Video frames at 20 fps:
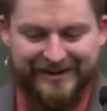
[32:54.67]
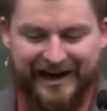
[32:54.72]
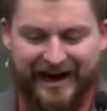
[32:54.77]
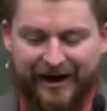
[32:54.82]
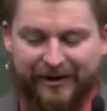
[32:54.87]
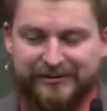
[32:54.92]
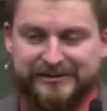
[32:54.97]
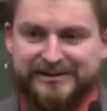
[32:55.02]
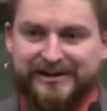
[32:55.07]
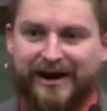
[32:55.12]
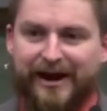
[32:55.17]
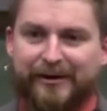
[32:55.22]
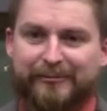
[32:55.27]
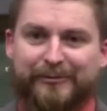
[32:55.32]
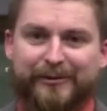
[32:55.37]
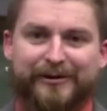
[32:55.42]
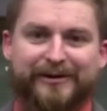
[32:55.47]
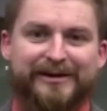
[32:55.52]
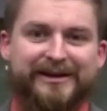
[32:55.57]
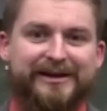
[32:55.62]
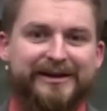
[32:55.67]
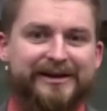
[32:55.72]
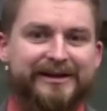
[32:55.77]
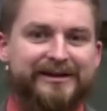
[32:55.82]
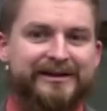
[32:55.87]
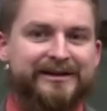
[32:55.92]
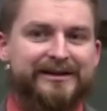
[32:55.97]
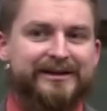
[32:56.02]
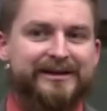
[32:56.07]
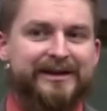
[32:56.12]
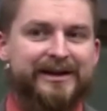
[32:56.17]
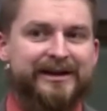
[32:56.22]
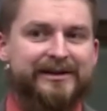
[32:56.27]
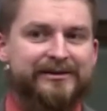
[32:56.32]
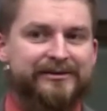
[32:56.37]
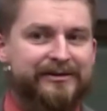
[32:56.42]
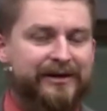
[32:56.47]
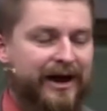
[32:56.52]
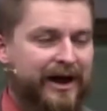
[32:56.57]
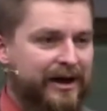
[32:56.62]
How is God working in
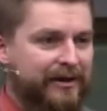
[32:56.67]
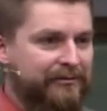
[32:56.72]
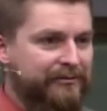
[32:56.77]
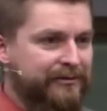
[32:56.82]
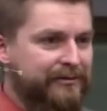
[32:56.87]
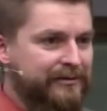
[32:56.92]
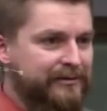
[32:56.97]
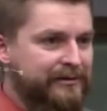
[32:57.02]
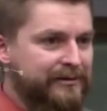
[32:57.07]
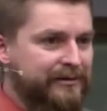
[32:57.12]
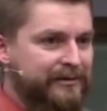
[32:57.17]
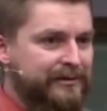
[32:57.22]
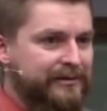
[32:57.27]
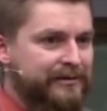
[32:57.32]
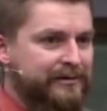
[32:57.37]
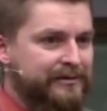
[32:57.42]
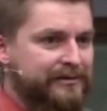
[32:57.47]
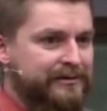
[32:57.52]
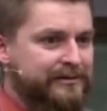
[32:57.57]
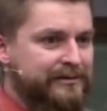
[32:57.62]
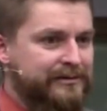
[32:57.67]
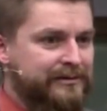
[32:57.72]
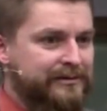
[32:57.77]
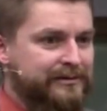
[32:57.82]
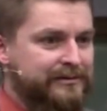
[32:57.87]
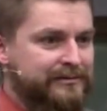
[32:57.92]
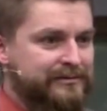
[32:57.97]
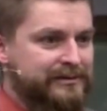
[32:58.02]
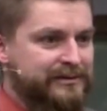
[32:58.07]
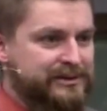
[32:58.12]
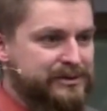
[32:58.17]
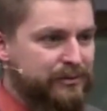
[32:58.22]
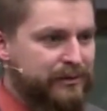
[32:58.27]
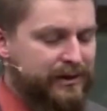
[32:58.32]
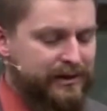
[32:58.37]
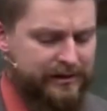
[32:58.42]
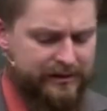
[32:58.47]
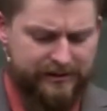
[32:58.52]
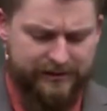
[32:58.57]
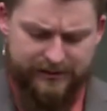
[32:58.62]
your life this
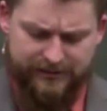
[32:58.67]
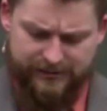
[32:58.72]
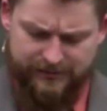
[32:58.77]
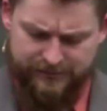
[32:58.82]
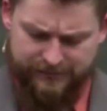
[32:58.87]
week?